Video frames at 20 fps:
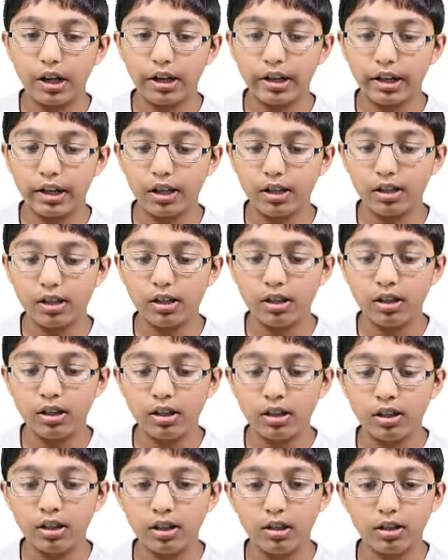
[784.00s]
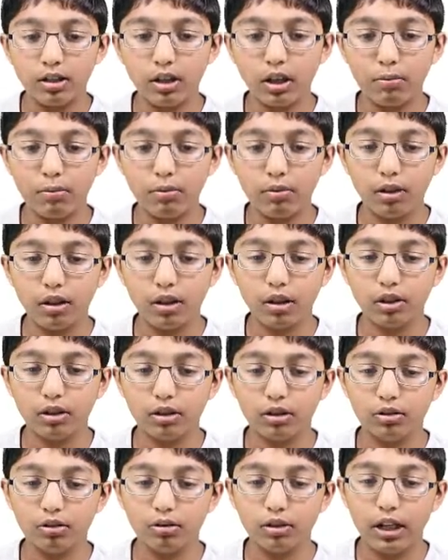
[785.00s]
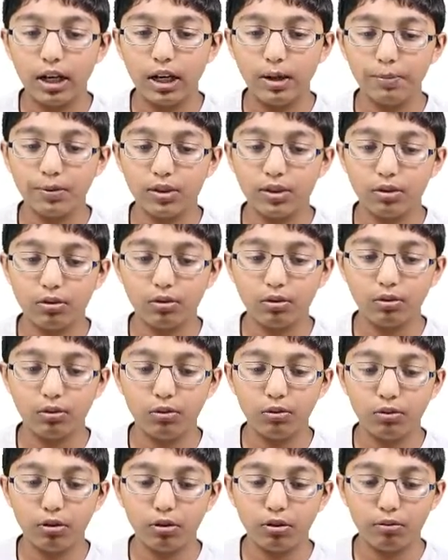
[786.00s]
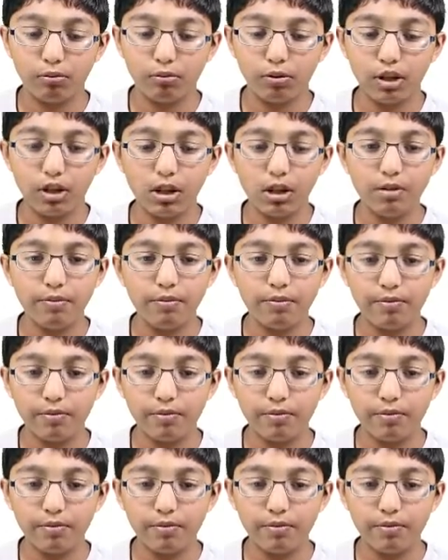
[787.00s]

brackets, time underscore elapsed 3,